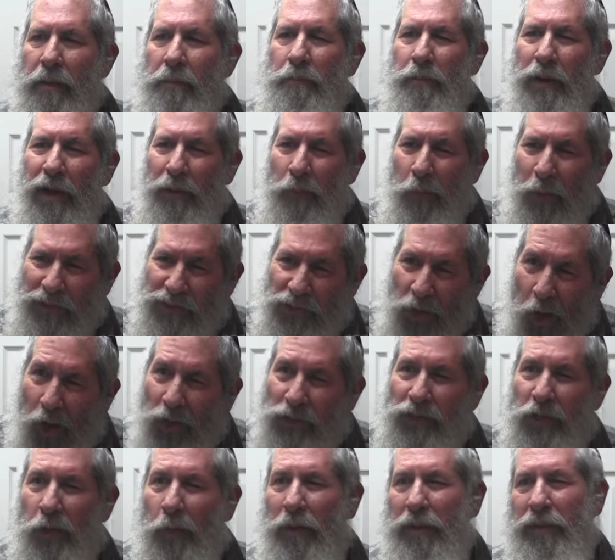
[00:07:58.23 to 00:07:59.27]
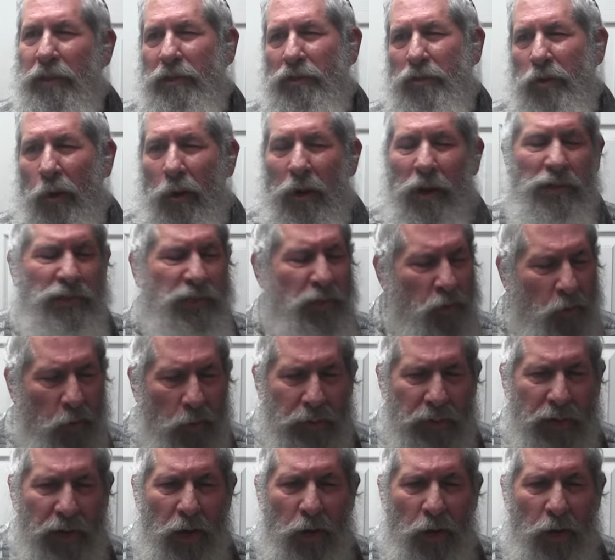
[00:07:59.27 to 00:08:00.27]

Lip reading: But what's also in the Torah is throwing the